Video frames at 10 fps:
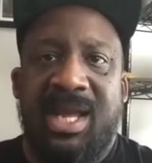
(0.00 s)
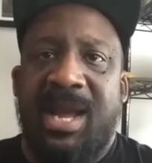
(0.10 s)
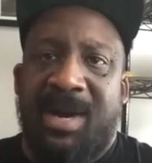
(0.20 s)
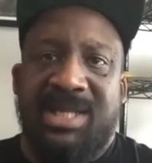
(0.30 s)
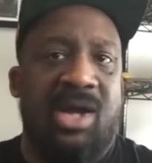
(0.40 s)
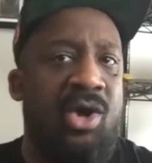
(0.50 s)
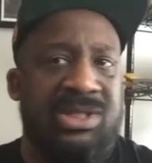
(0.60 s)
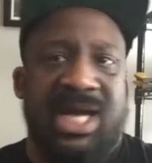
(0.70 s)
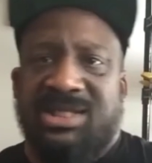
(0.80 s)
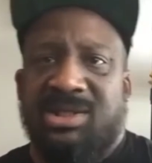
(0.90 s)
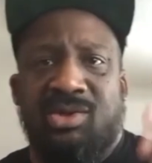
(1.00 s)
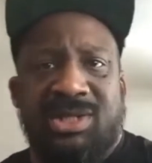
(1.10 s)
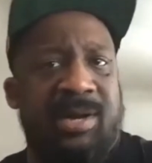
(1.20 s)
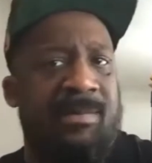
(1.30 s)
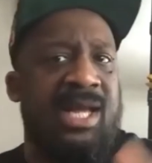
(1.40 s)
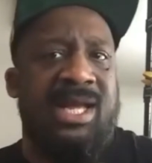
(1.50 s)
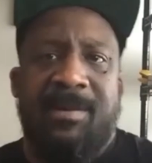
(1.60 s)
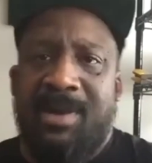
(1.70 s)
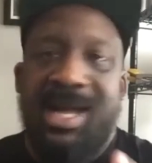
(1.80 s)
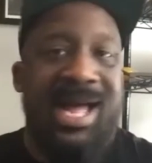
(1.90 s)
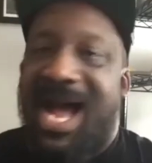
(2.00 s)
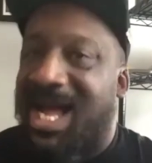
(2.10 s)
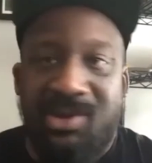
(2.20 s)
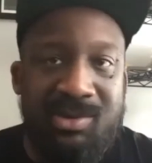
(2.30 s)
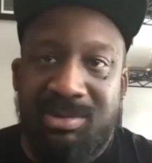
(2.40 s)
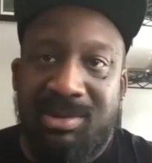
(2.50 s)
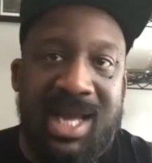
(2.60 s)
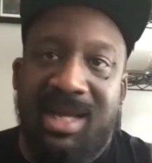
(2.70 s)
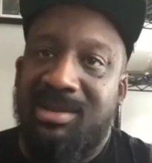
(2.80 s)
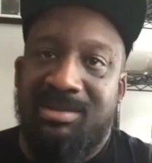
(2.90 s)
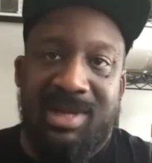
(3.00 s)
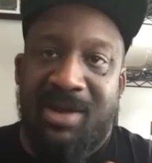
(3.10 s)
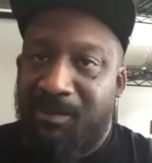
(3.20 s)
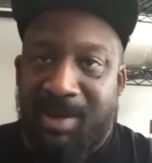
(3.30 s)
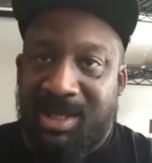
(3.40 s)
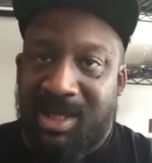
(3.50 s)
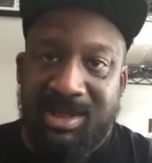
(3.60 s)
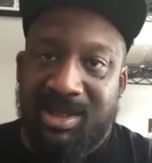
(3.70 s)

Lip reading: Everybody says, "Oh, Josh knows everybody." I don't like everybody like